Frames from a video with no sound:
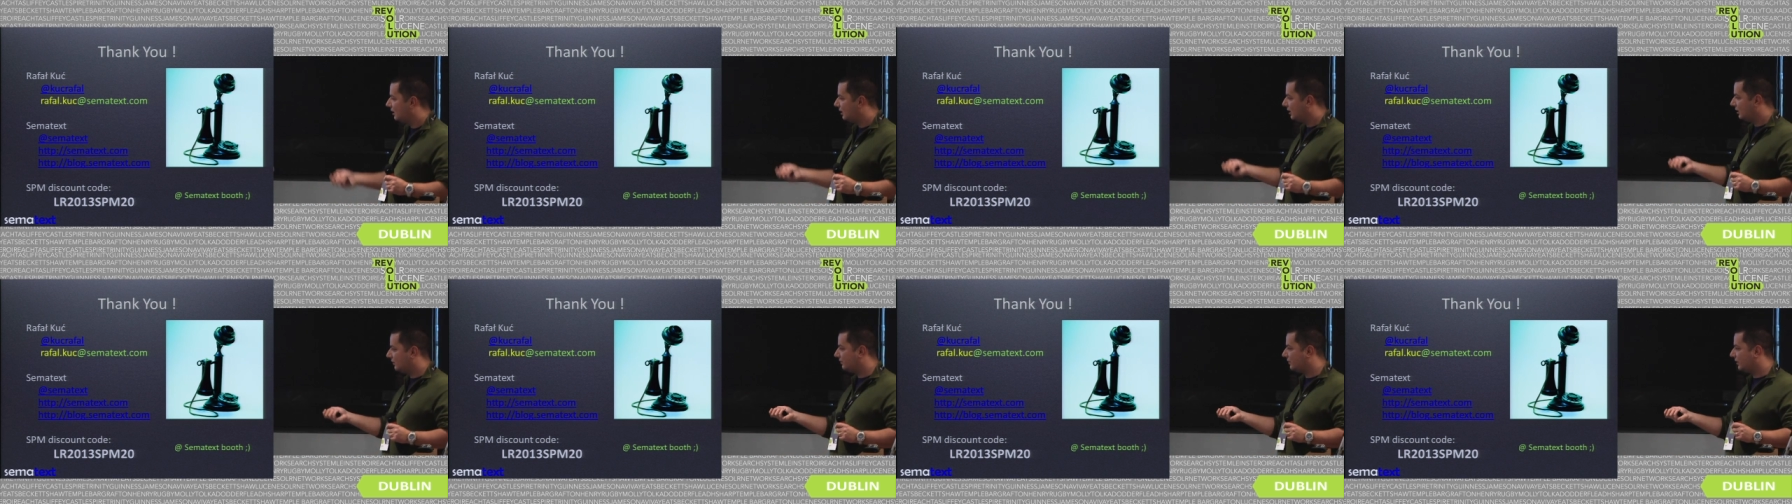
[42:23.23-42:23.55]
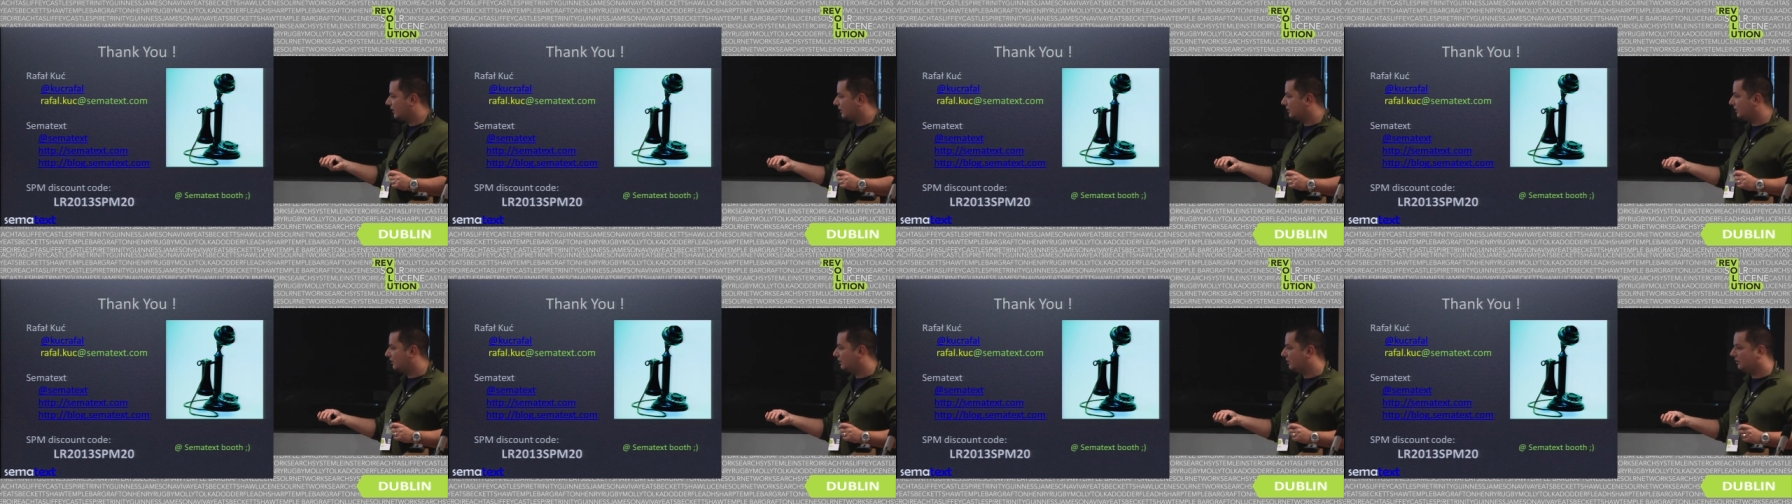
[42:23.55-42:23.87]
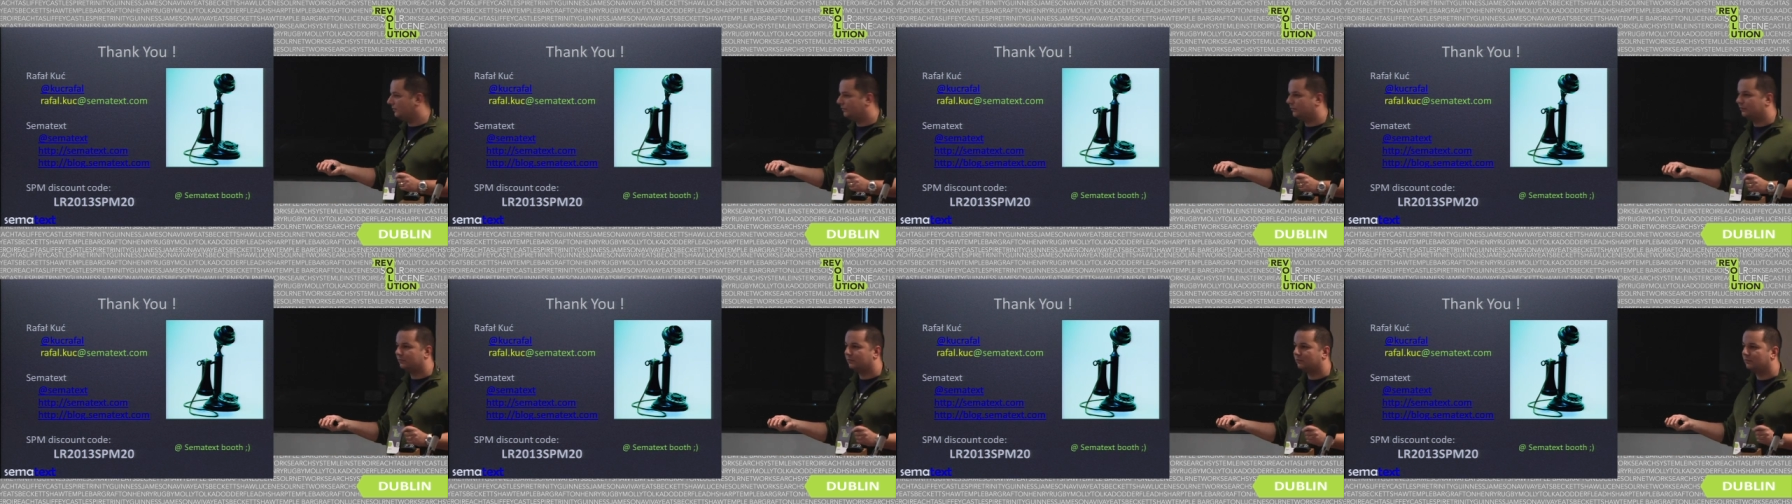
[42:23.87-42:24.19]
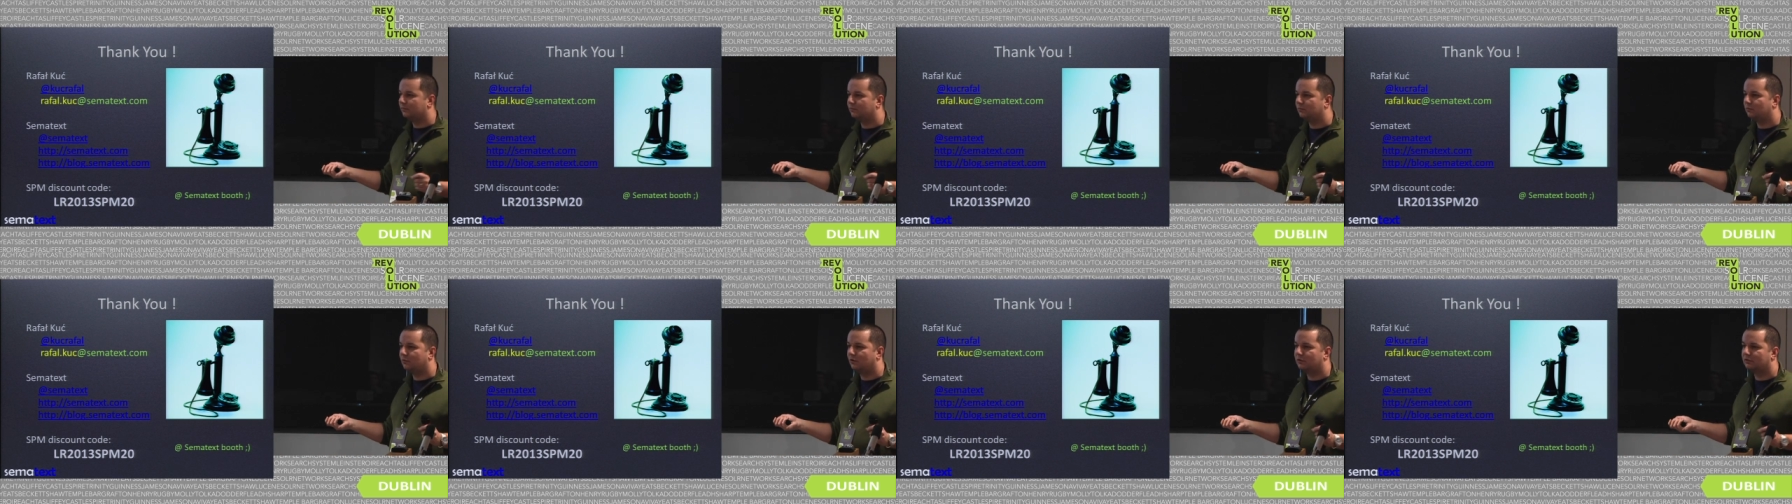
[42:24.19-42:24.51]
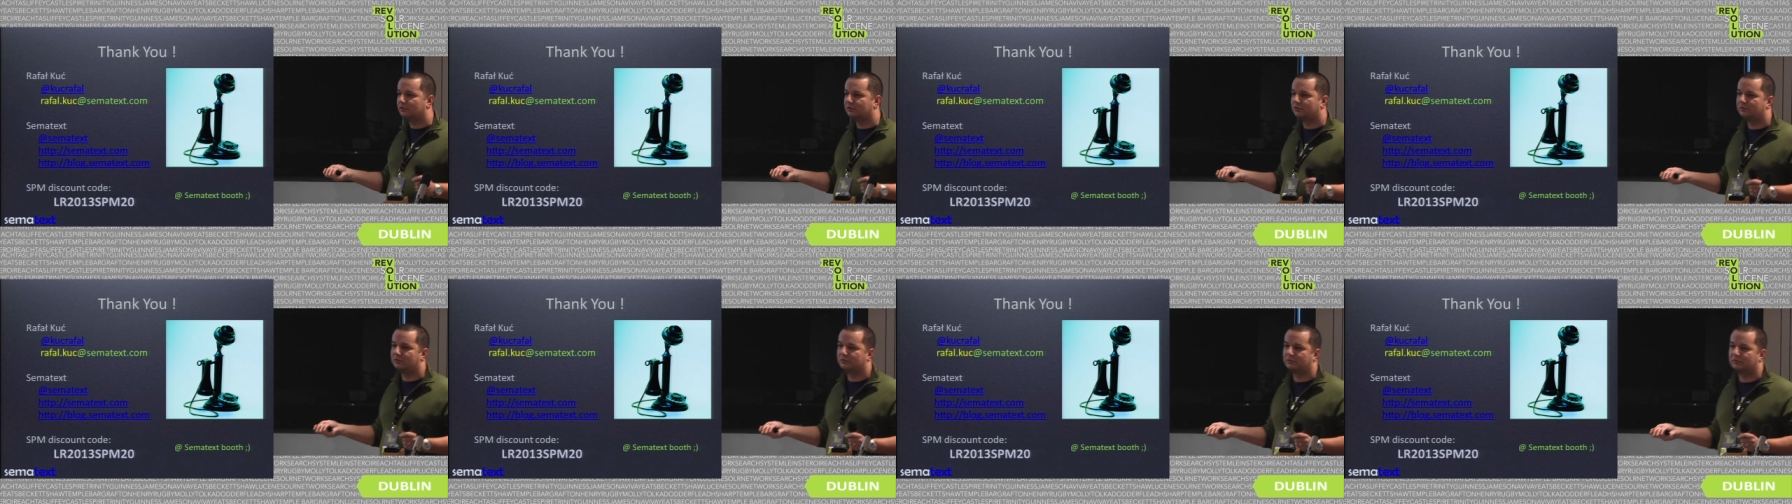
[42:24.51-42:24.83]
And finally, if you
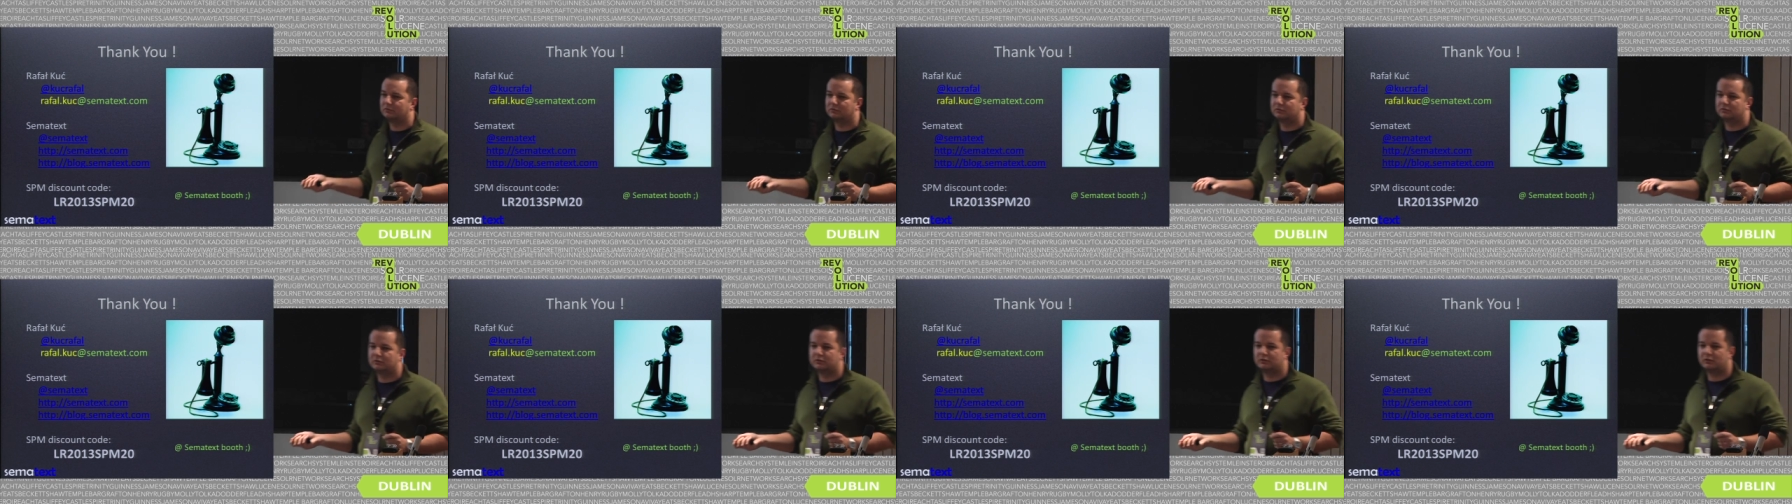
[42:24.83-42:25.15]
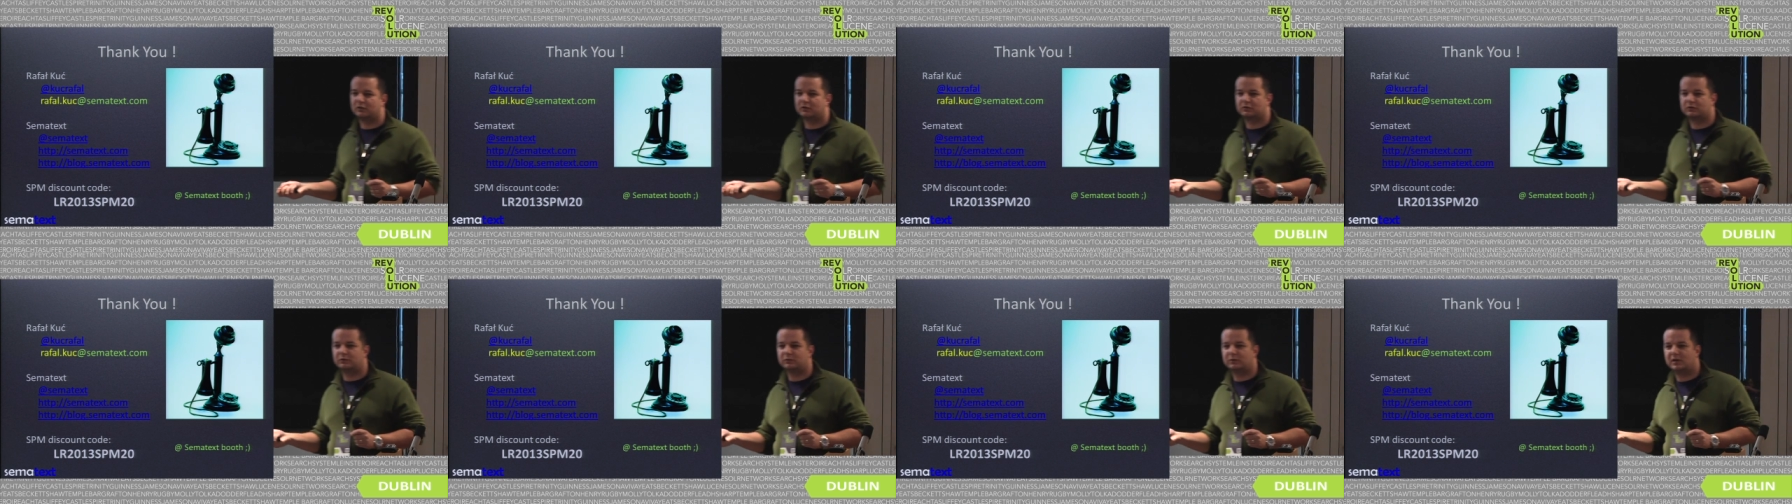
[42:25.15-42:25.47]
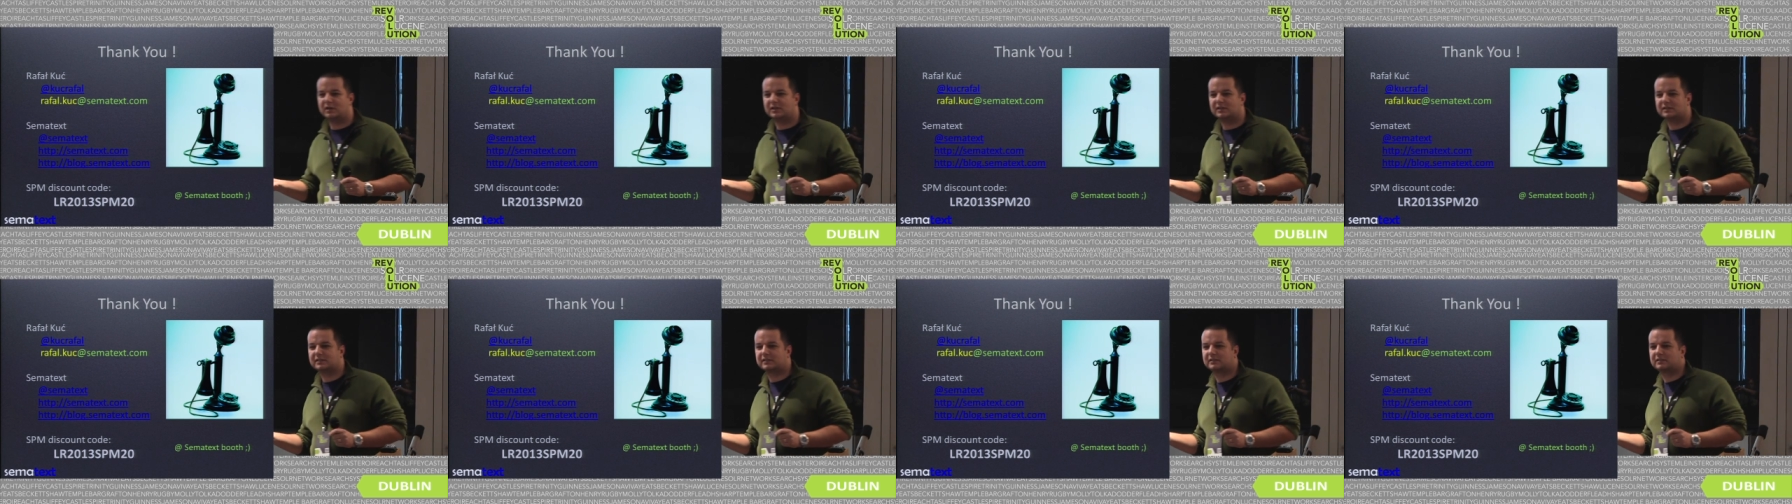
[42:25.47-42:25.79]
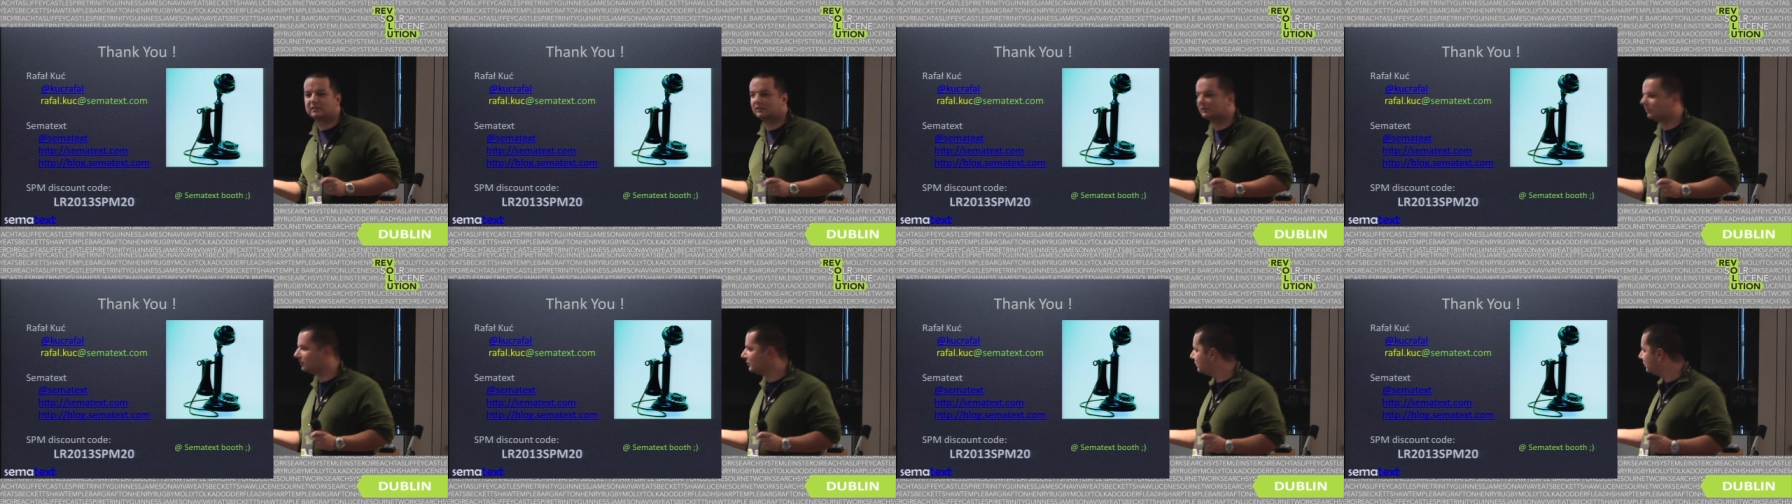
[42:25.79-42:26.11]
want to talk to us,